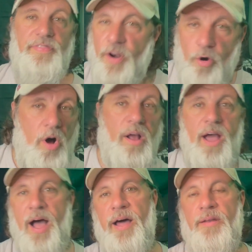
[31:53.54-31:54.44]
They're all
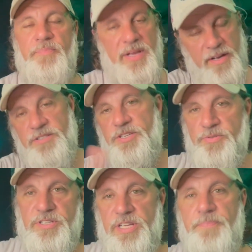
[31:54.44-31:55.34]
gone because you
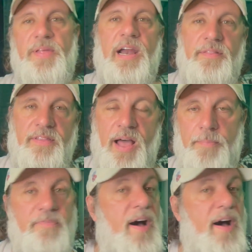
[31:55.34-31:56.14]
slipped out of the top